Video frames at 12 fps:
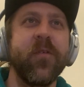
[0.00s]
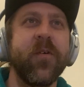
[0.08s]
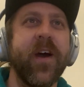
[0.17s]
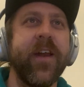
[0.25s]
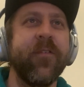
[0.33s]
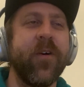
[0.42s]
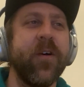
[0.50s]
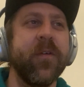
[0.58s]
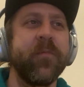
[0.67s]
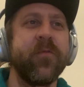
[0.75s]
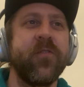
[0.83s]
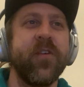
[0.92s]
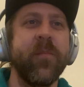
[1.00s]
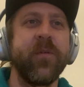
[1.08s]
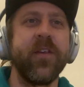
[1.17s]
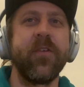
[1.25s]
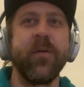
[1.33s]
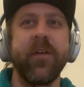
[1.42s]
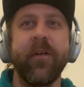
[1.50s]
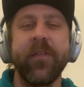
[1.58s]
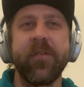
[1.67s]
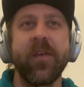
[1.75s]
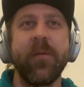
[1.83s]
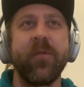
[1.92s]
who kind of all jumped into it around
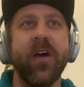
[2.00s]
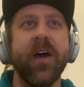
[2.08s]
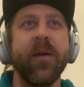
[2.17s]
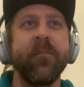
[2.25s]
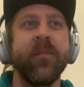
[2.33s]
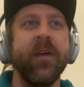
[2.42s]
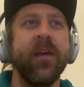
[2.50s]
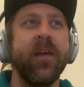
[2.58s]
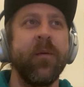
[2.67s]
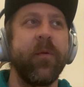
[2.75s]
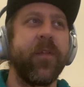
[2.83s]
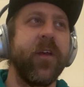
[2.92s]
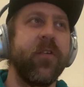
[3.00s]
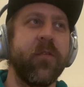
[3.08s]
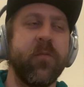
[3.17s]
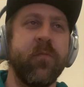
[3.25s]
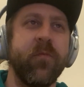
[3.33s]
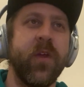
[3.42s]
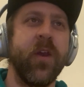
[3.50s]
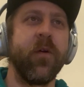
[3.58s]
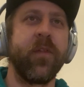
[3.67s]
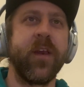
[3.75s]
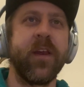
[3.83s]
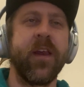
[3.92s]
the same time, but they just, you know,
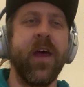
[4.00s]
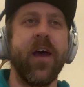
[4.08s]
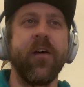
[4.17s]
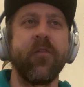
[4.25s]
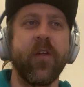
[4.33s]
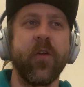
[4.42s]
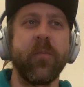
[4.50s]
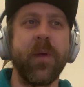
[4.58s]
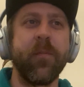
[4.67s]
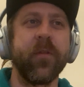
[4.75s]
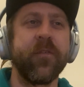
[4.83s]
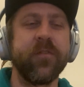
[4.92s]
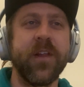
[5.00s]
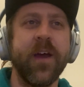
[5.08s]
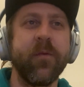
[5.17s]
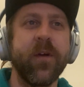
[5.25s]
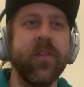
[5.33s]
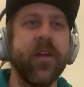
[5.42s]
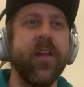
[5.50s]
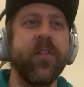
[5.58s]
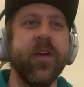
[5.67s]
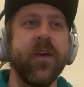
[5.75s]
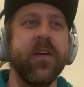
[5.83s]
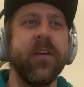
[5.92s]
they didn't have other people to fly with. And I
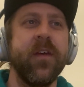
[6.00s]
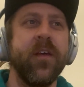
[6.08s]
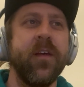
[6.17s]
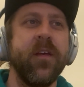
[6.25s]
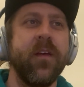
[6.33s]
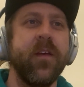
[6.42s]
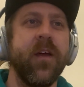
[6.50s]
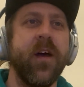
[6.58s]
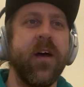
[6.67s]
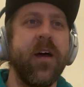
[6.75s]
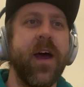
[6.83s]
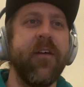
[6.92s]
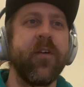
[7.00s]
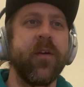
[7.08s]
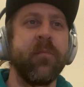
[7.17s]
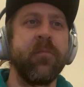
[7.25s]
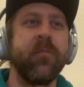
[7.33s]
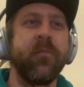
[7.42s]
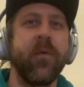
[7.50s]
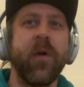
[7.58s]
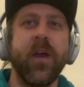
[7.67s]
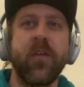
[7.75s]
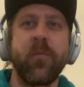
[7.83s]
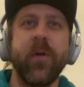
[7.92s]
think having
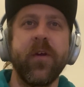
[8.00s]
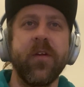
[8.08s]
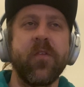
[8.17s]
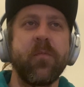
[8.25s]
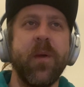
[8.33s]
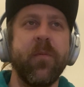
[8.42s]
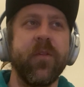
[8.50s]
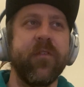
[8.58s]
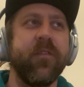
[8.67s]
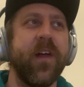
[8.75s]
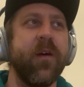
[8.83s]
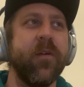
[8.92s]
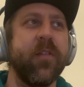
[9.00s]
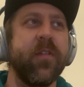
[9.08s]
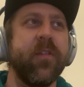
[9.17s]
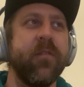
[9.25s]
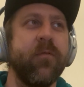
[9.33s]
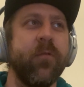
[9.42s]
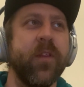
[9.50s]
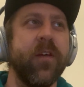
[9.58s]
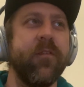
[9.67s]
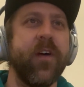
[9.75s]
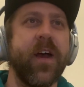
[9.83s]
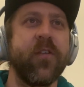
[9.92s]
experienced people to fly with really
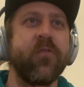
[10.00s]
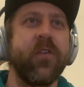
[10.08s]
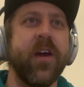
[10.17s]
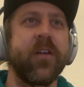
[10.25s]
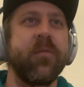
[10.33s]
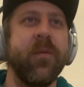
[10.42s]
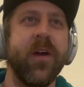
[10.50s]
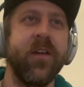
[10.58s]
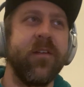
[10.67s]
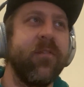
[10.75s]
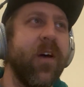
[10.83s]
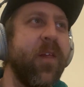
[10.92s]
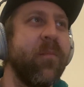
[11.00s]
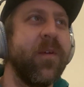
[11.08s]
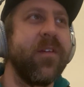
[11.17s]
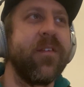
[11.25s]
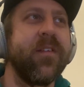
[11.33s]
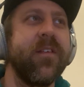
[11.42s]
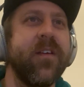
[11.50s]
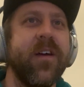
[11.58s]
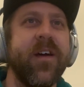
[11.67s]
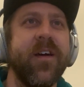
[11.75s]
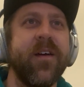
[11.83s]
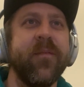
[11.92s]
fast-tracked my development
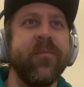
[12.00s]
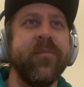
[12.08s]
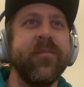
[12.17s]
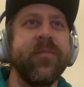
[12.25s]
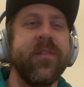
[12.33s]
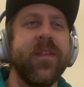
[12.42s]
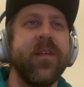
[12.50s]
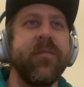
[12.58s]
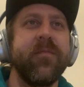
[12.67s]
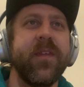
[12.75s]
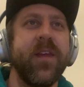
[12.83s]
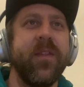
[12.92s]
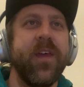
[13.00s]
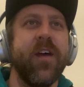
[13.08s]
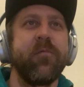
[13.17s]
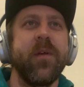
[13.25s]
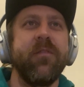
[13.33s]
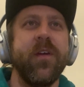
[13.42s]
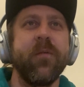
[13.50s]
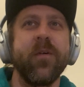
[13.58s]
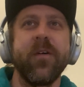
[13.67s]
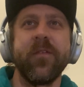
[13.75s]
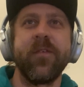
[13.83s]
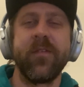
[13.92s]
in the FPV
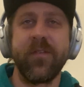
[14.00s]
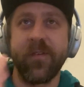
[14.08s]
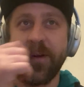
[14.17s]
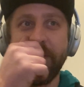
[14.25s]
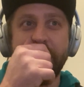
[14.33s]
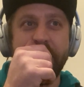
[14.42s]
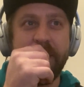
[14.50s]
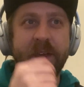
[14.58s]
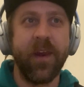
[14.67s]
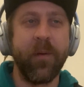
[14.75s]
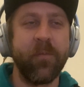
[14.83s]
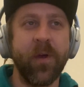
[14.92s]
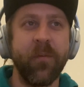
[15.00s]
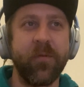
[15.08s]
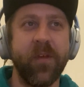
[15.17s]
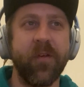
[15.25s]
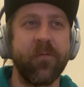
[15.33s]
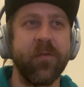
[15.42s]
world. So, and I'm obsessed